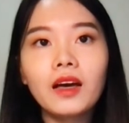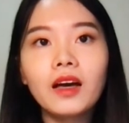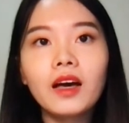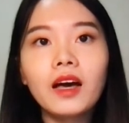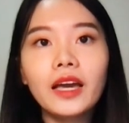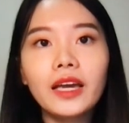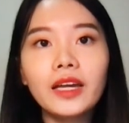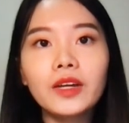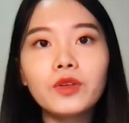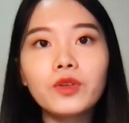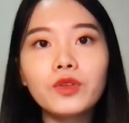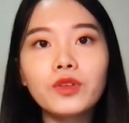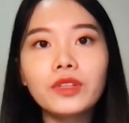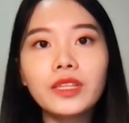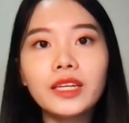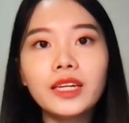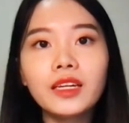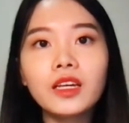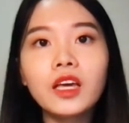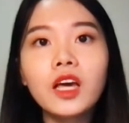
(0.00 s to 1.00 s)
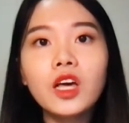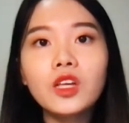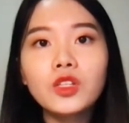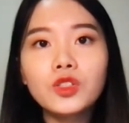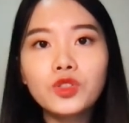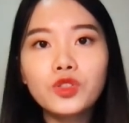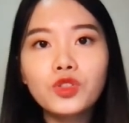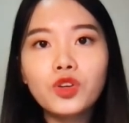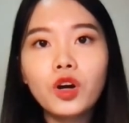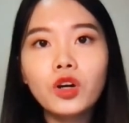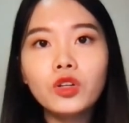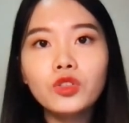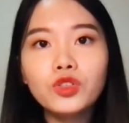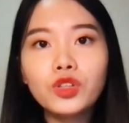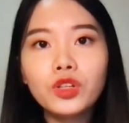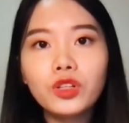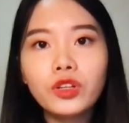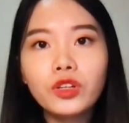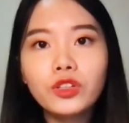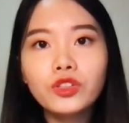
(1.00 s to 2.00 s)
including strong
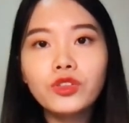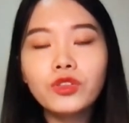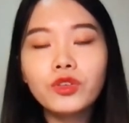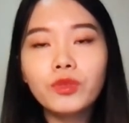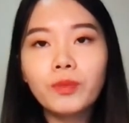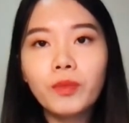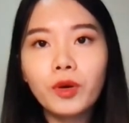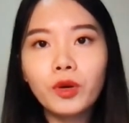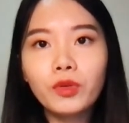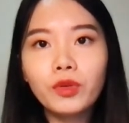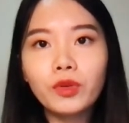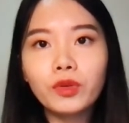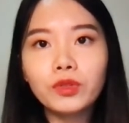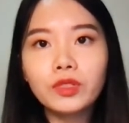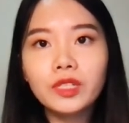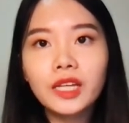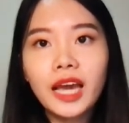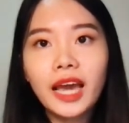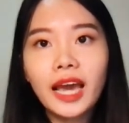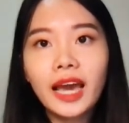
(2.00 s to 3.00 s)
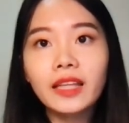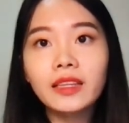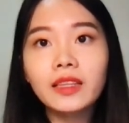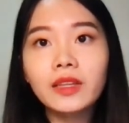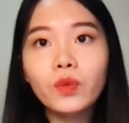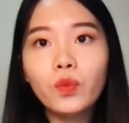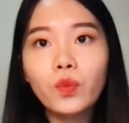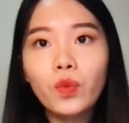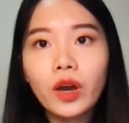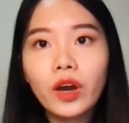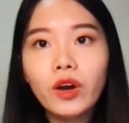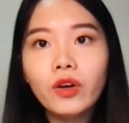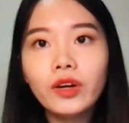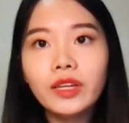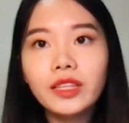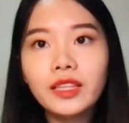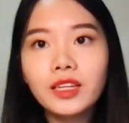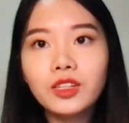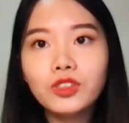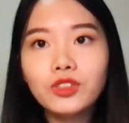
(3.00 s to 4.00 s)
traditional models and the
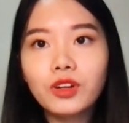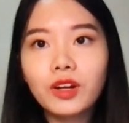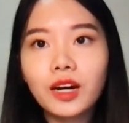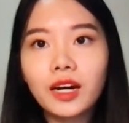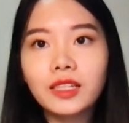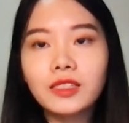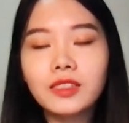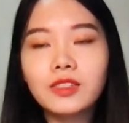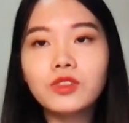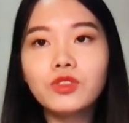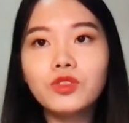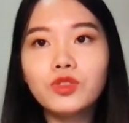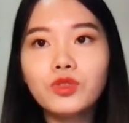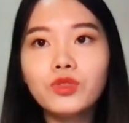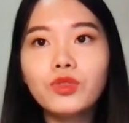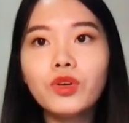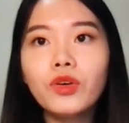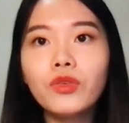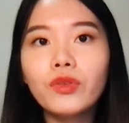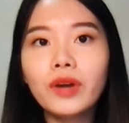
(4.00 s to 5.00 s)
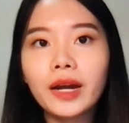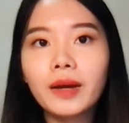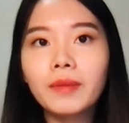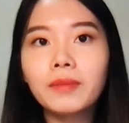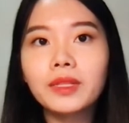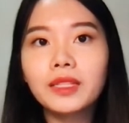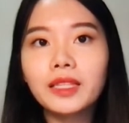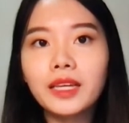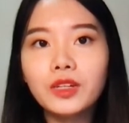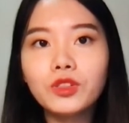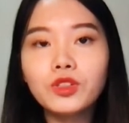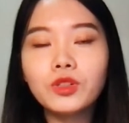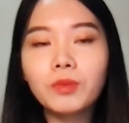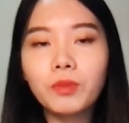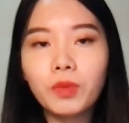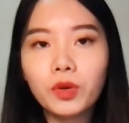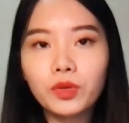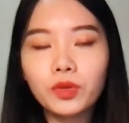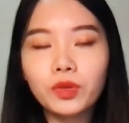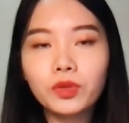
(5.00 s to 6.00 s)
well-initialized neural recommendation
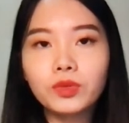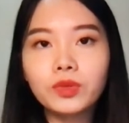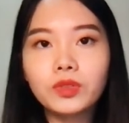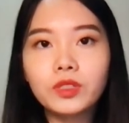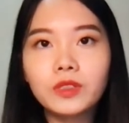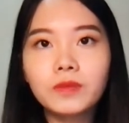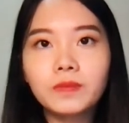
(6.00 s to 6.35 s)
models.